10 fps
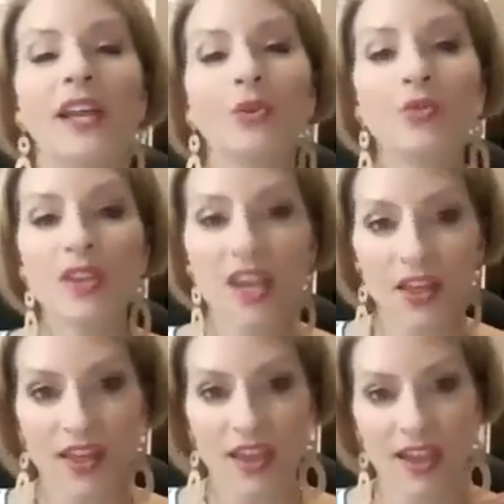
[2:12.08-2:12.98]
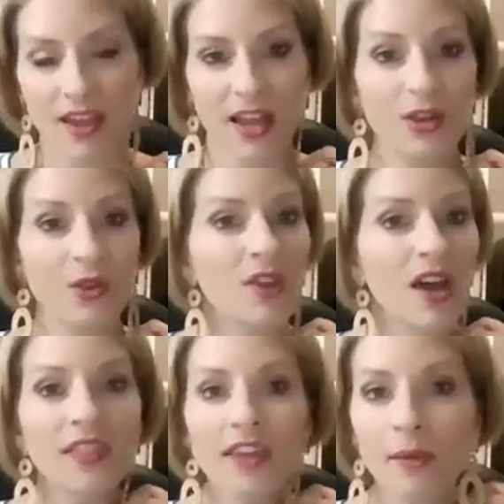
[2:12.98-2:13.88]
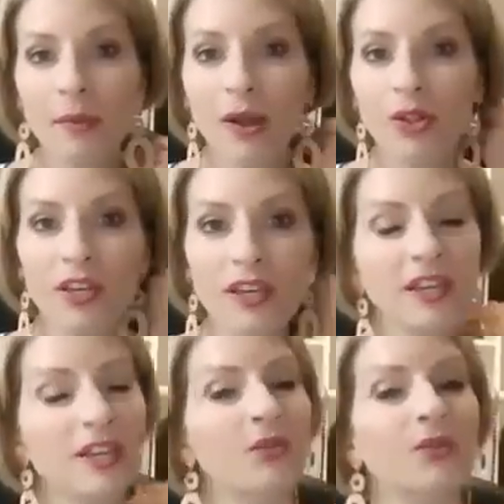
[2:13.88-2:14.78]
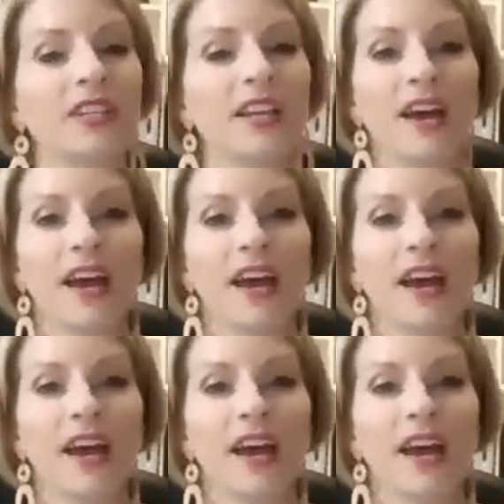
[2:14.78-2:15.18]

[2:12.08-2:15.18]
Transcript: I knew nothing. I knew nothing about looking cute.